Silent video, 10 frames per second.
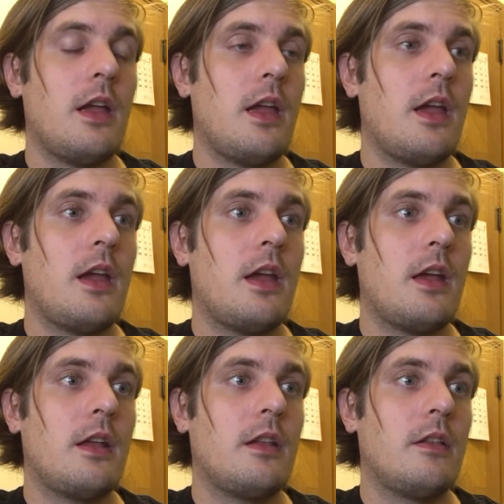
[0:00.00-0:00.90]

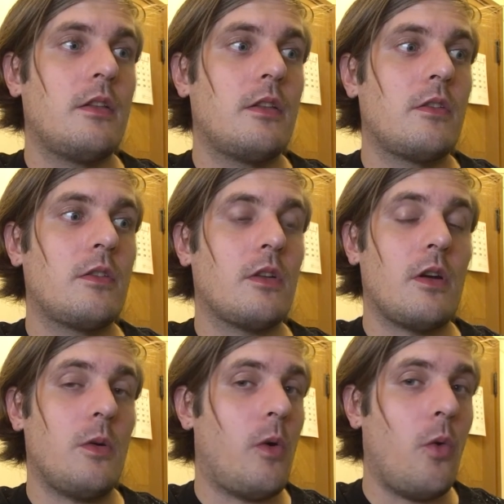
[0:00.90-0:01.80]
and
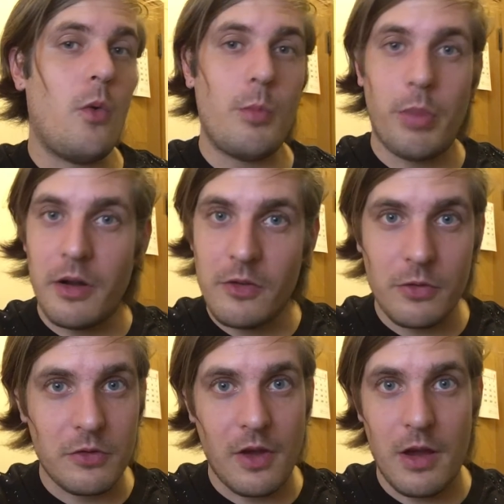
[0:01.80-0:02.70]
a whole bunch
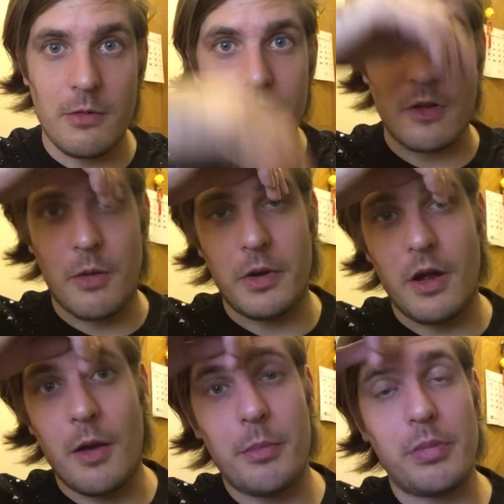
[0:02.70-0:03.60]
of sabers coming
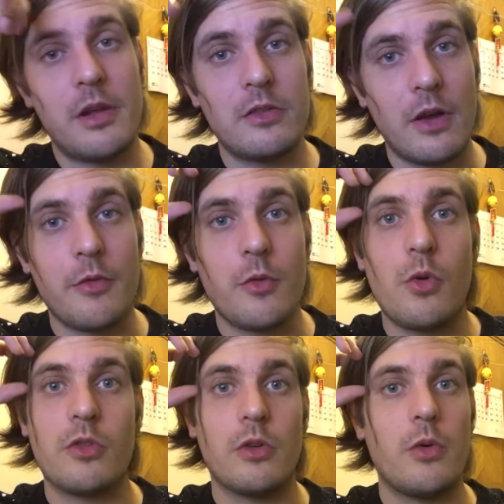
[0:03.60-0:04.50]
up plus I of
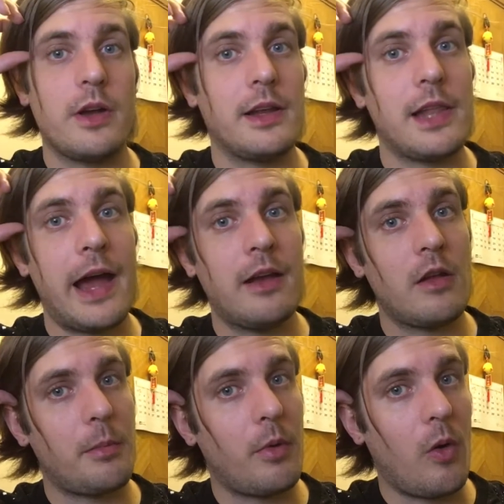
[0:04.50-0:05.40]
course already
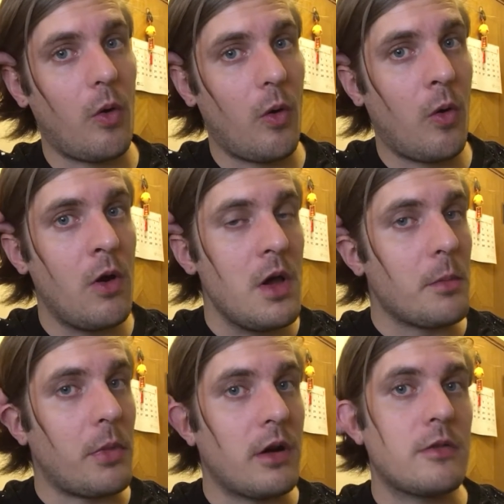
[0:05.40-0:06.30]
lined up a whole
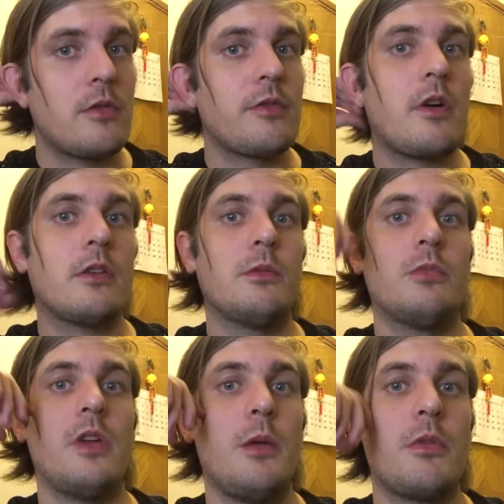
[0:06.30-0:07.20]
bunch of custom
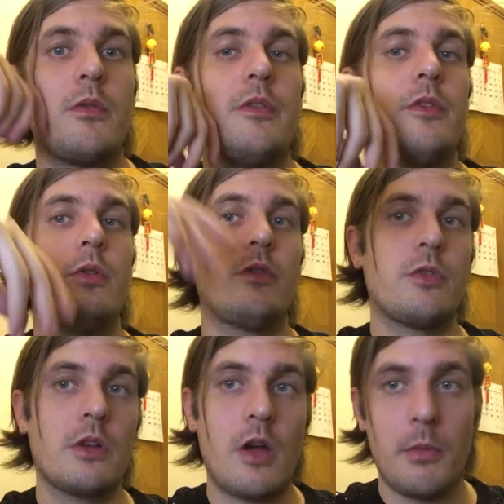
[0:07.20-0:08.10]
saber reviews
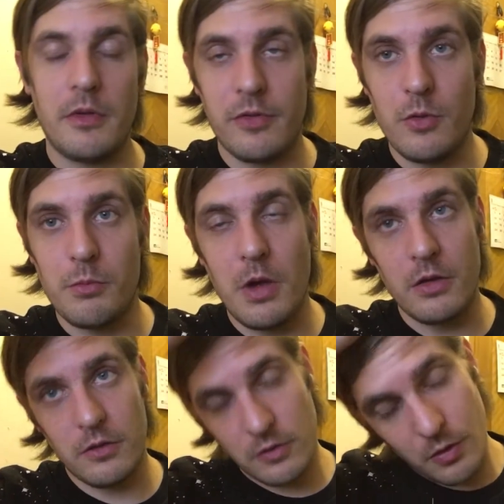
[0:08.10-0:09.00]
for the coming few
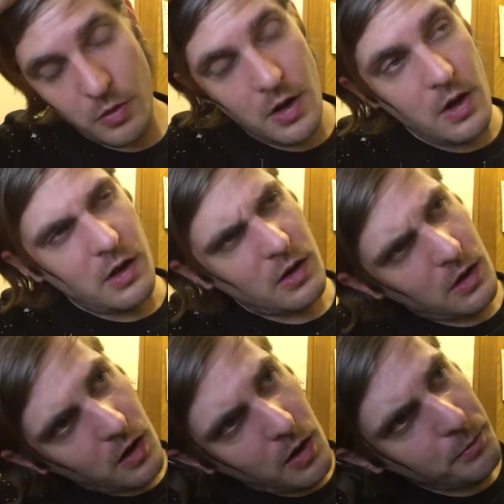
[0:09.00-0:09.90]
months so
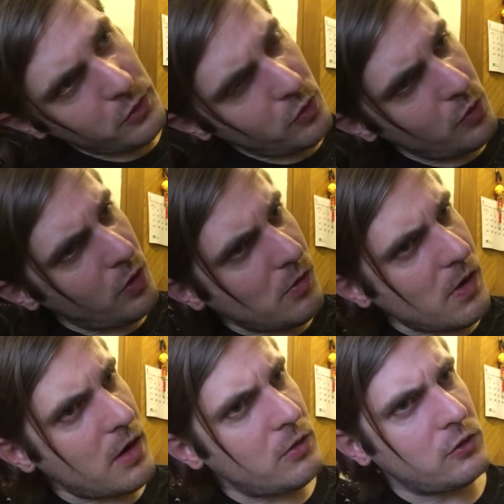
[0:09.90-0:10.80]
uh, up to
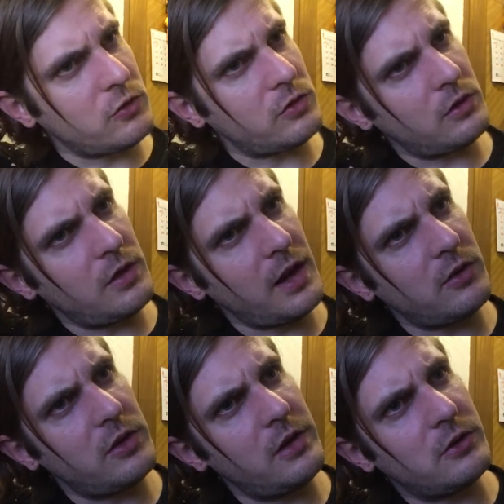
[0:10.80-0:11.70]
around
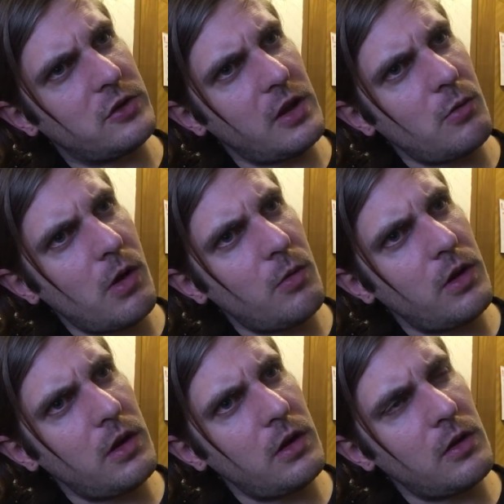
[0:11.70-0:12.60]
next year
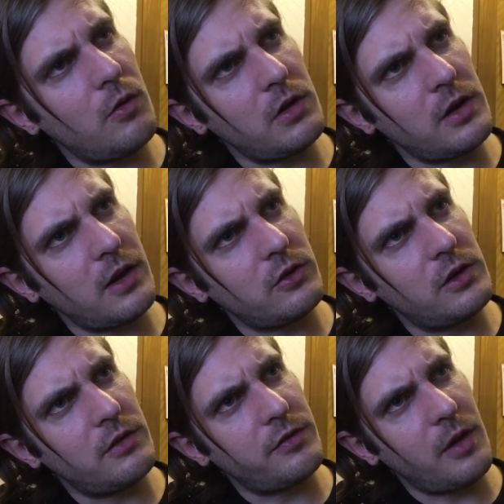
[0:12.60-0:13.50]
January no next
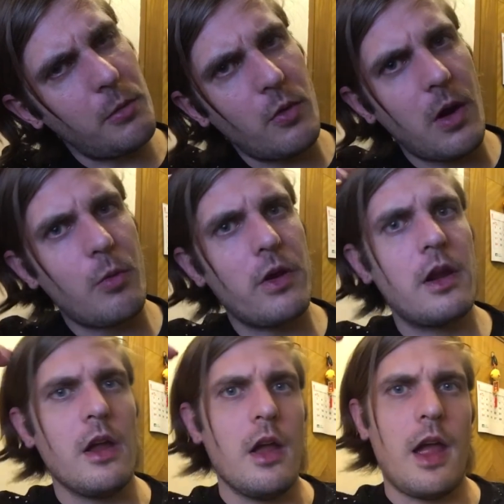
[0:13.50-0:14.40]
year
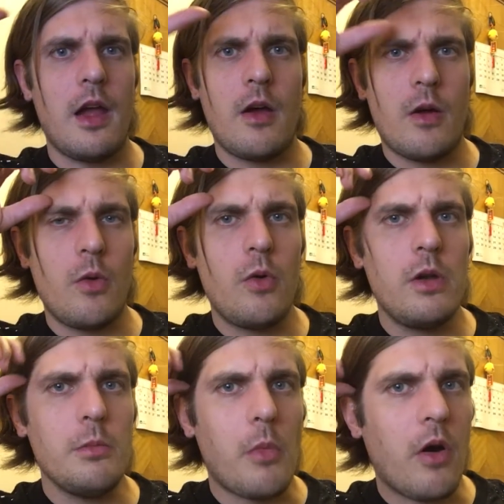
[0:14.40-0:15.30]
February uh,
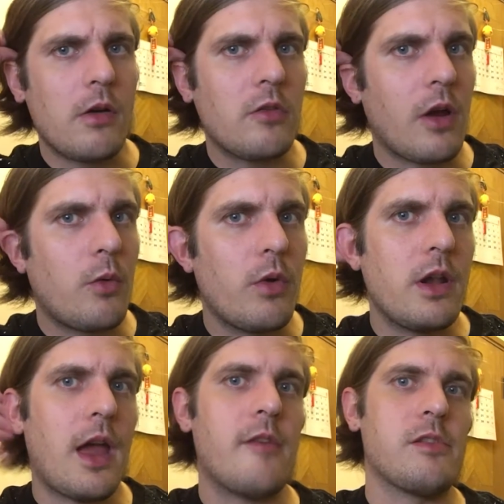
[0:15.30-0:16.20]
early March I
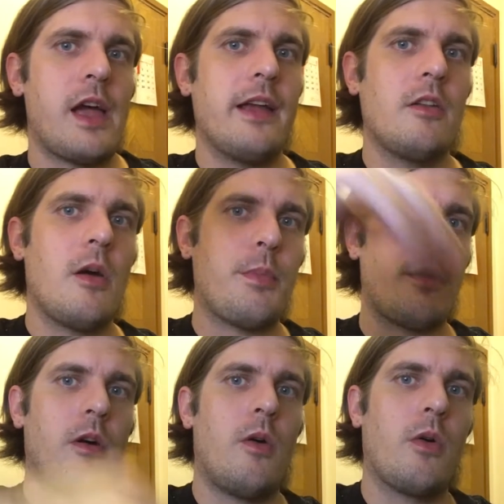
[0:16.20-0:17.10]
already have lined up
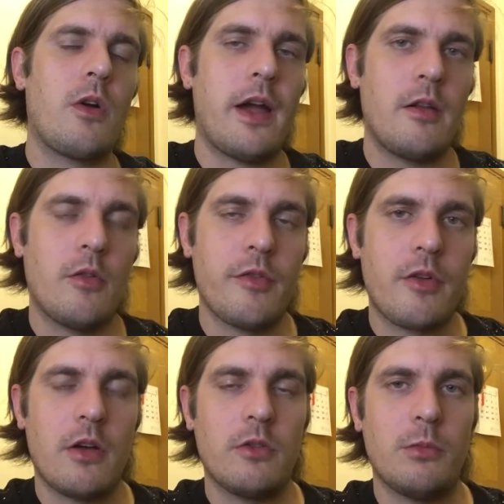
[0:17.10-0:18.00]
all kind
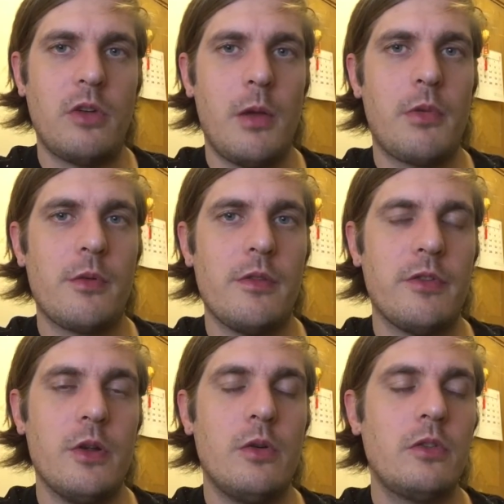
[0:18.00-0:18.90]
of custom saber
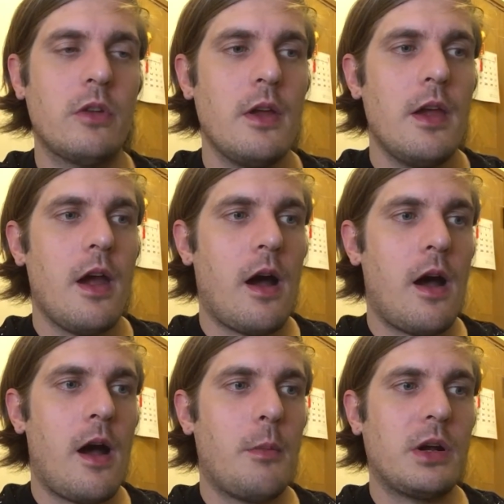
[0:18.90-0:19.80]
reviews
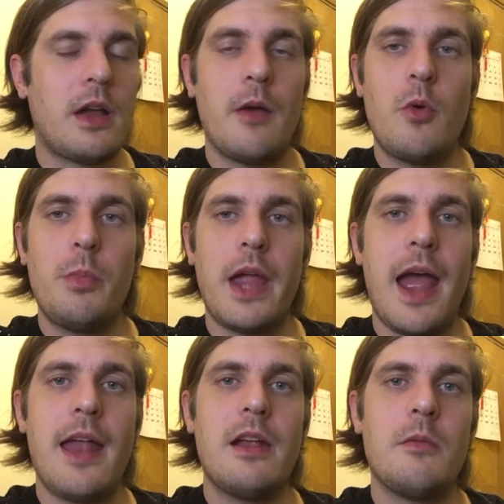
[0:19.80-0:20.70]
uh, but I will be
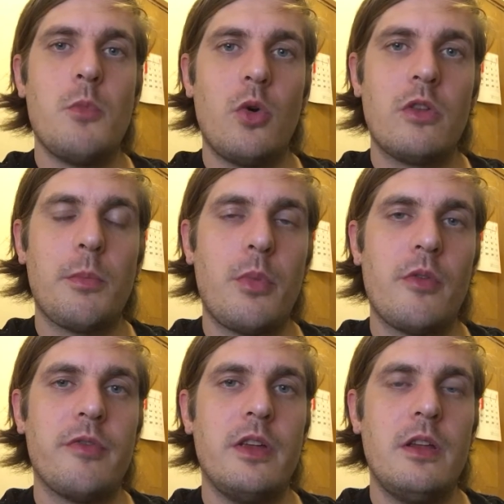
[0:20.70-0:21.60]
adding
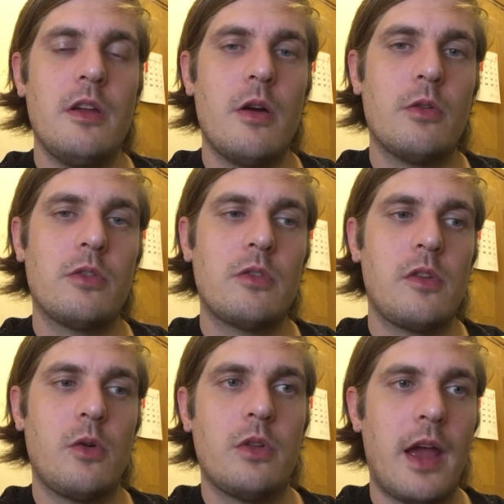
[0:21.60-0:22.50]
multiple videos
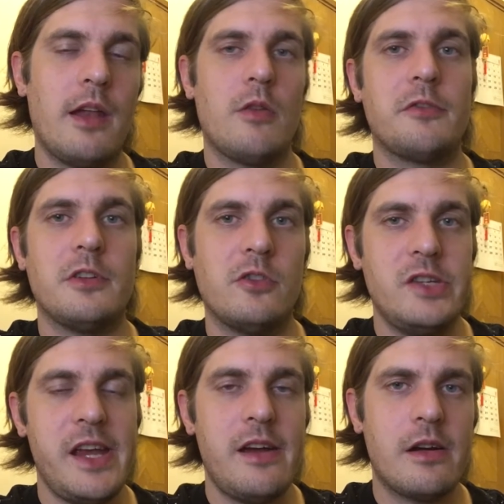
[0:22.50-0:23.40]
till the end of this
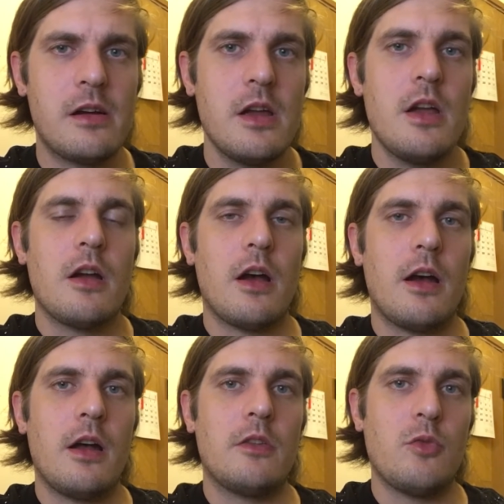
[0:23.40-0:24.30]
year
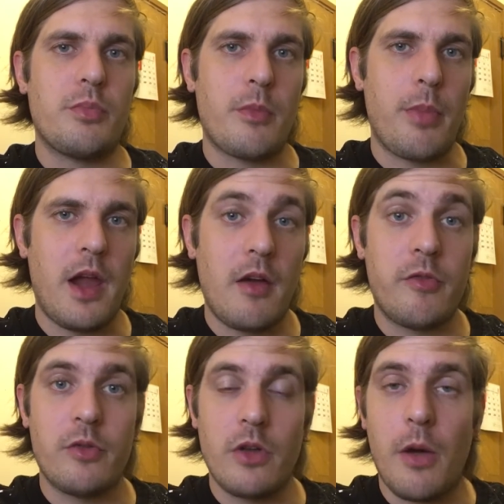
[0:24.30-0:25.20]
uh, to prepare
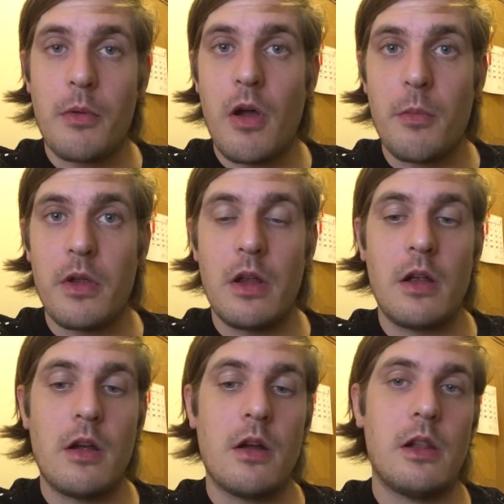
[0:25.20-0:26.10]
for the
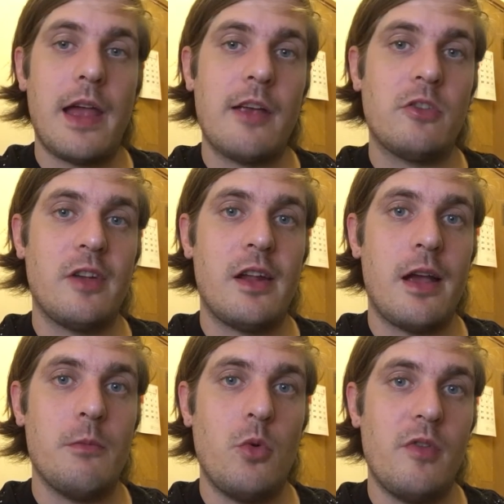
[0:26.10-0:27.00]
upcoming uh, Last
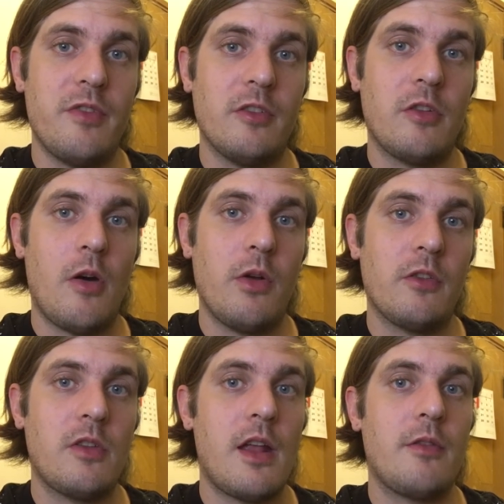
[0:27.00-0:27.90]
Jedi movie so
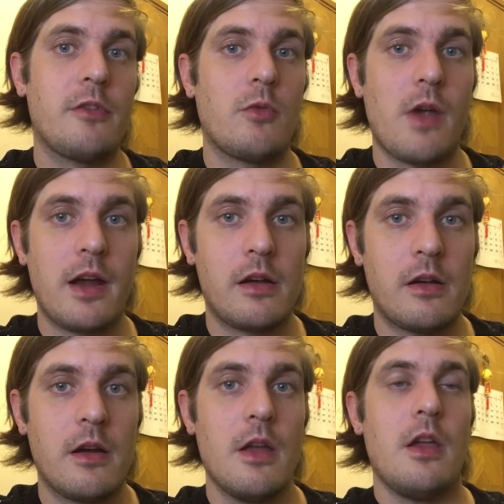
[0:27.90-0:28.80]
instead of the regular